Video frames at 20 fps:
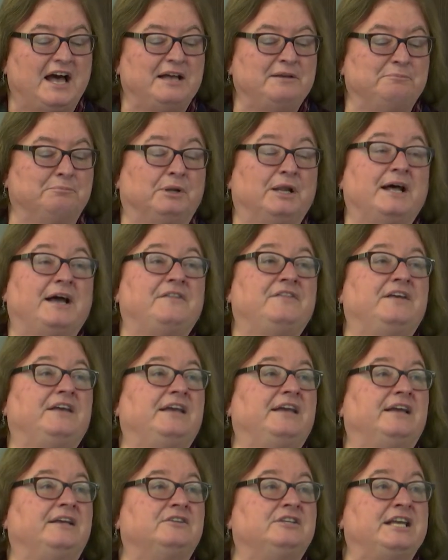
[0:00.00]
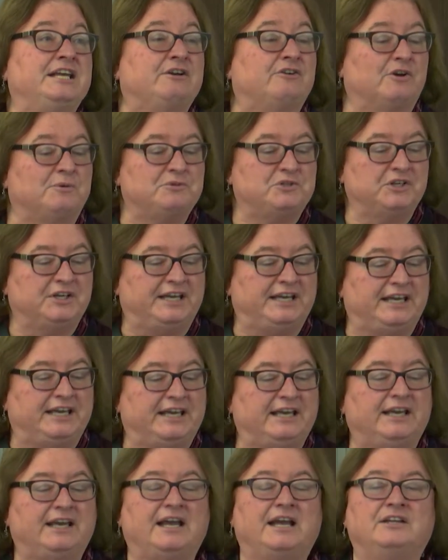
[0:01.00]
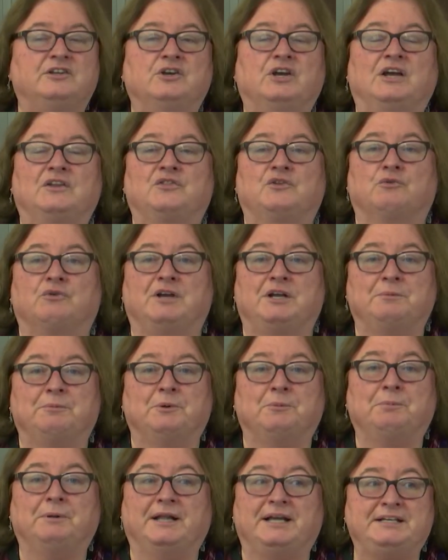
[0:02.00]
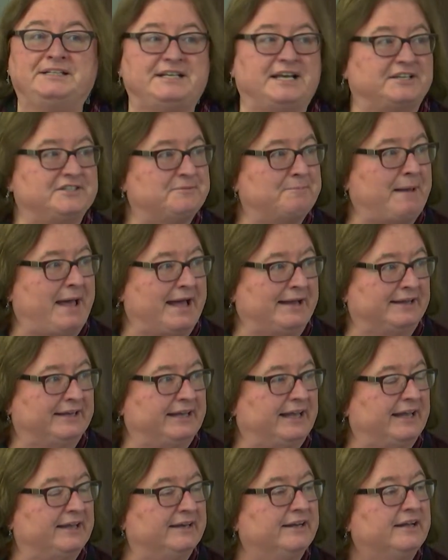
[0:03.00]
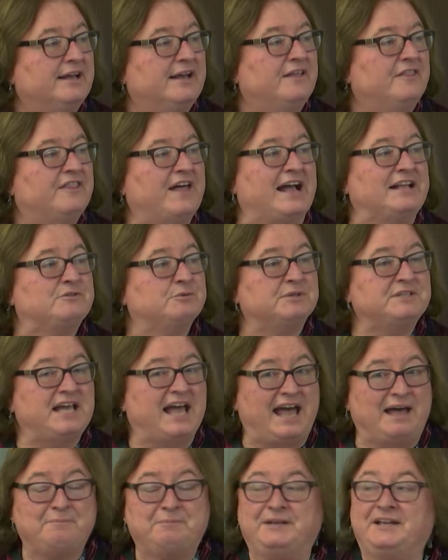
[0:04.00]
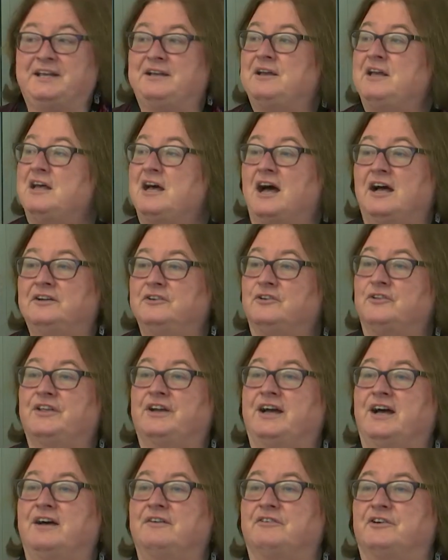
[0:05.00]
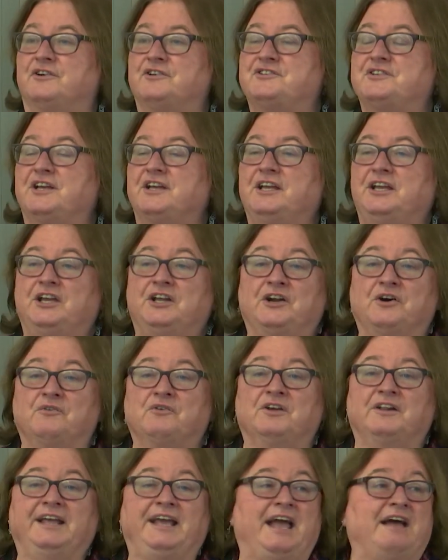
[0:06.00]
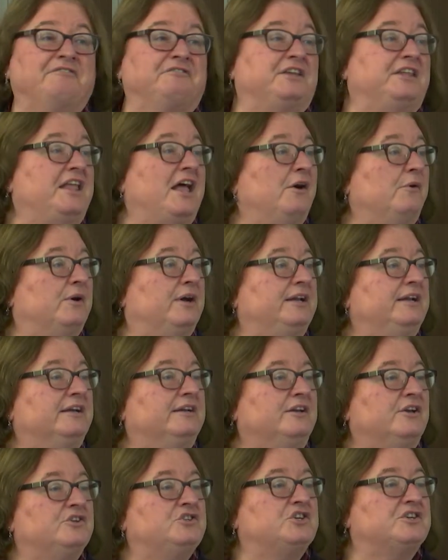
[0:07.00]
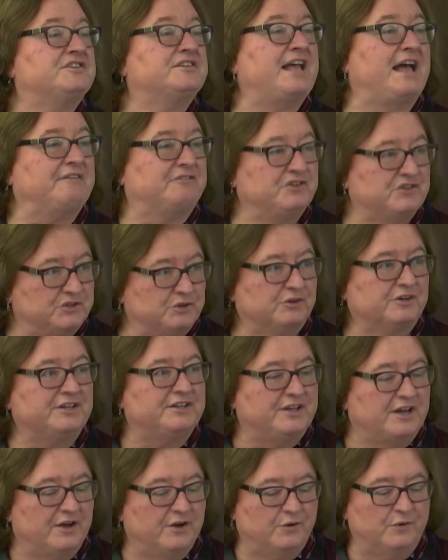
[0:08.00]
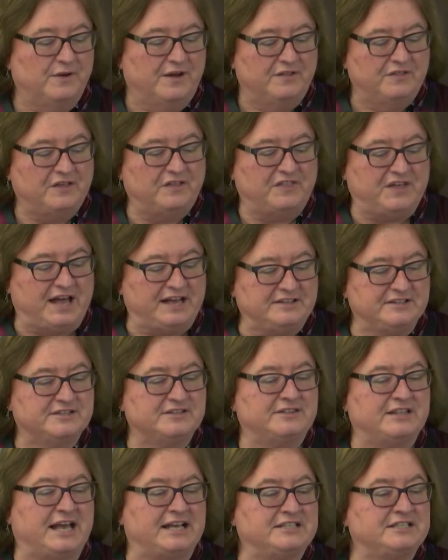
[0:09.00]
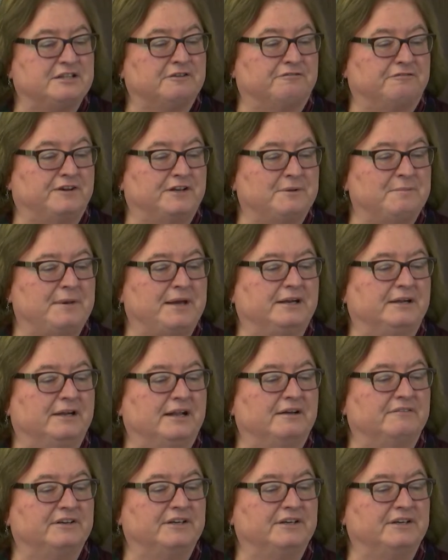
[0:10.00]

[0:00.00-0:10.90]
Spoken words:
apply the decryption key, and you get the readable plain text back again. That's what's happening under the covers. You don't really have to know it. You just have to sort of know that that's the fundamental of